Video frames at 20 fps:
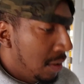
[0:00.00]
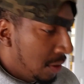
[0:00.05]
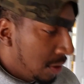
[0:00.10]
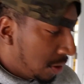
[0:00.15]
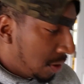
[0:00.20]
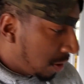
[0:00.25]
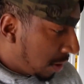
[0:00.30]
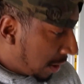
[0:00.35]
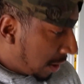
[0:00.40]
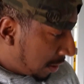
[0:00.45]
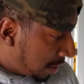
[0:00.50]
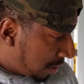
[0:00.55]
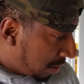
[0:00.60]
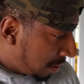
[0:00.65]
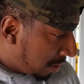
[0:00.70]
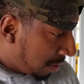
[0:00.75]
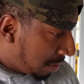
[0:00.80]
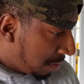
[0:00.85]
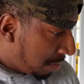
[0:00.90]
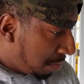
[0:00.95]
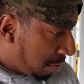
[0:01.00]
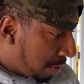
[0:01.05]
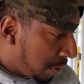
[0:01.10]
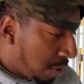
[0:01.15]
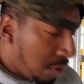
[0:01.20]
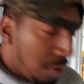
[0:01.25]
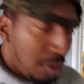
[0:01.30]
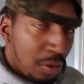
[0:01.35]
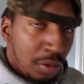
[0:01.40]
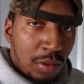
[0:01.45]
So that's
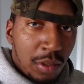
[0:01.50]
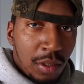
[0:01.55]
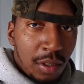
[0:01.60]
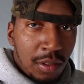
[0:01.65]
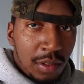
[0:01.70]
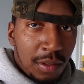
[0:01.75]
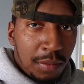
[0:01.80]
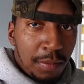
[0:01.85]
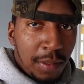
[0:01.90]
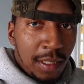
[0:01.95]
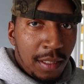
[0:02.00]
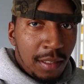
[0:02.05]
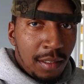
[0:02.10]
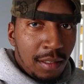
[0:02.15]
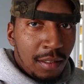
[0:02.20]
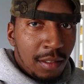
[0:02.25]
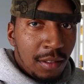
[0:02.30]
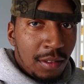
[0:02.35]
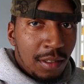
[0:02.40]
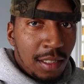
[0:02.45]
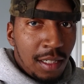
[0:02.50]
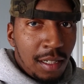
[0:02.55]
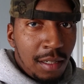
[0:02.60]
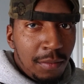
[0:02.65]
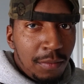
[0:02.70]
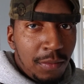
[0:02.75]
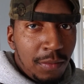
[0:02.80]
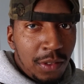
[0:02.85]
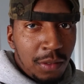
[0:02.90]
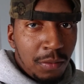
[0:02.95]
pretty cool. You know, spending a little
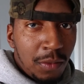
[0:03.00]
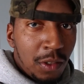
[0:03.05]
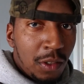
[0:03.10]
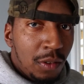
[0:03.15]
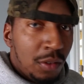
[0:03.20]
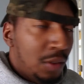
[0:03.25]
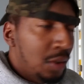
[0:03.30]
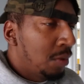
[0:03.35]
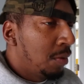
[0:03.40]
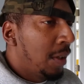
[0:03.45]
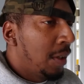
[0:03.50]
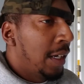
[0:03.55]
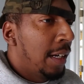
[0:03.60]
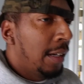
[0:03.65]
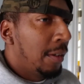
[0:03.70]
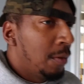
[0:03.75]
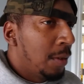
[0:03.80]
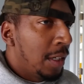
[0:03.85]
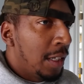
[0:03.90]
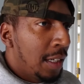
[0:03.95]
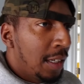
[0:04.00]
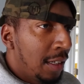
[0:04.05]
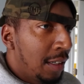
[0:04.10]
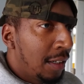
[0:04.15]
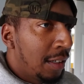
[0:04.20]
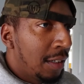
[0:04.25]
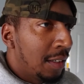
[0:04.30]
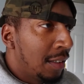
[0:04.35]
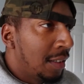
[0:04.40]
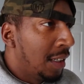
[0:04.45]
time, some little sweat equity in
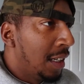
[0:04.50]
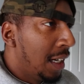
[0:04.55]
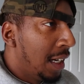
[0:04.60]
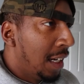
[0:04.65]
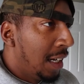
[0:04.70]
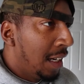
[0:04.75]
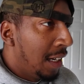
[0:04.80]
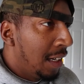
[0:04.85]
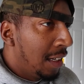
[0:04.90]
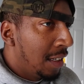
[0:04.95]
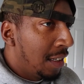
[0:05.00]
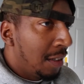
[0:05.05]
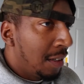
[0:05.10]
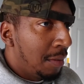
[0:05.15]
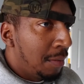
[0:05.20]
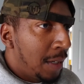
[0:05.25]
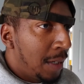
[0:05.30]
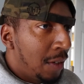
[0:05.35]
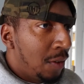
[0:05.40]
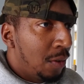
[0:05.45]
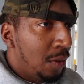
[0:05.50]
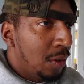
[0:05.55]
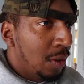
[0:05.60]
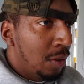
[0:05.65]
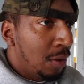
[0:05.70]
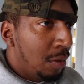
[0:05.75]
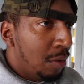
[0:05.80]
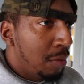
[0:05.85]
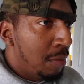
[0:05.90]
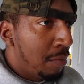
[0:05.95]
here. You know, my own
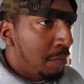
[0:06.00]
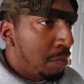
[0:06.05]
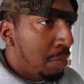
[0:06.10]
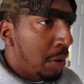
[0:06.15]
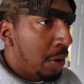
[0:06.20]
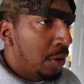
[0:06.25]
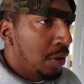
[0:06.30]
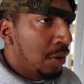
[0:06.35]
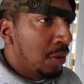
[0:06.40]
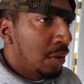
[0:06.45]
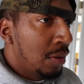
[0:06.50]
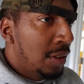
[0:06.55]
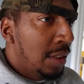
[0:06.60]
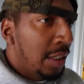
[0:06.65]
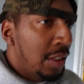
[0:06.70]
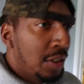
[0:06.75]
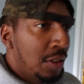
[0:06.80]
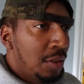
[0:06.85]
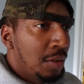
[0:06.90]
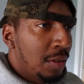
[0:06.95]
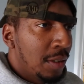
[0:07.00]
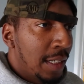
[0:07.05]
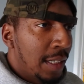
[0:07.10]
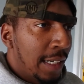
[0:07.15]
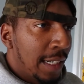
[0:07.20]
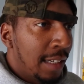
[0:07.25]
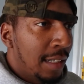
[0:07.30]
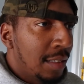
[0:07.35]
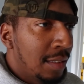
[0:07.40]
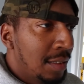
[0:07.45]
little personal touch to it, I
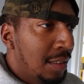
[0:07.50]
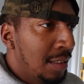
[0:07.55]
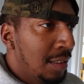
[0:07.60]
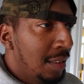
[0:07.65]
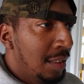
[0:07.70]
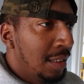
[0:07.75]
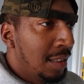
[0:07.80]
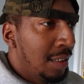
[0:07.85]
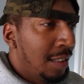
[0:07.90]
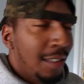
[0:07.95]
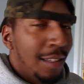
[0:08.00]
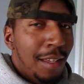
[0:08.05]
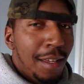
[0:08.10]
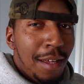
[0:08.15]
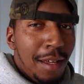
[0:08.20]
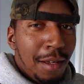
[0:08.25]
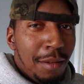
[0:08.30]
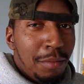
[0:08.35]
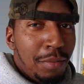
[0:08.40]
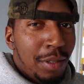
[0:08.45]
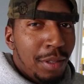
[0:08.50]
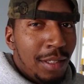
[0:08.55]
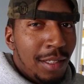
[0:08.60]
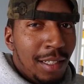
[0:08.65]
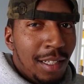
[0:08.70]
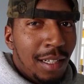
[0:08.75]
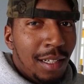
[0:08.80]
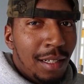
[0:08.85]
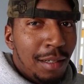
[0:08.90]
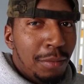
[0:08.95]
guess. Putting
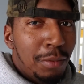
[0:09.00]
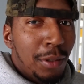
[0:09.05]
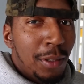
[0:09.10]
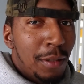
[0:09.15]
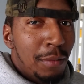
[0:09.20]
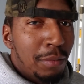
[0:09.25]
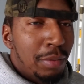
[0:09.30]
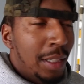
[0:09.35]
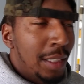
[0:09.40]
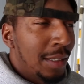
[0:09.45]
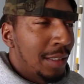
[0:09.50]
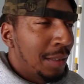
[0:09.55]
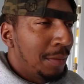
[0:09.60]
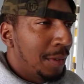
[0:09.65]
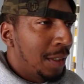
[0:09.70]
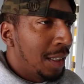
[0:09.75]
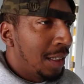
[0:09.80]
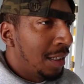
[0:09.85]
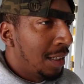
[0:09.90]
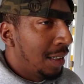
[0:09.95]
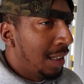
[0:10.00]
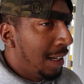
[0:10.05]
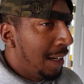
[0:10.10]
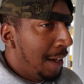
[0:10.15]
the plates up there.